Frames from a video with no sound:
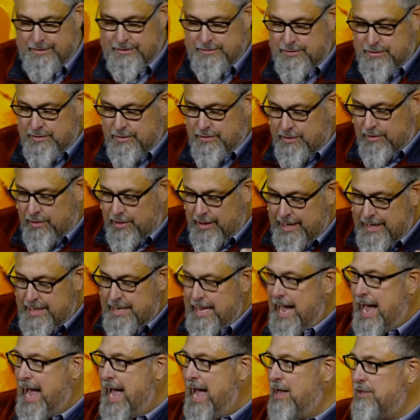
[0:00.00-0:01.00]
to clean
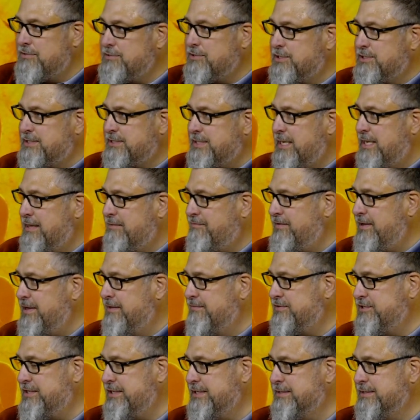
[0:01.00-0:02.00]
the house or sit at the feet
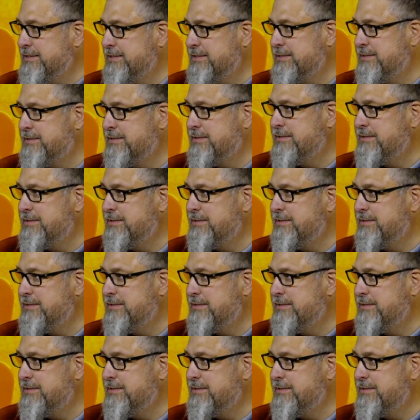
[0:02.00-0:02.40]
of Jesus?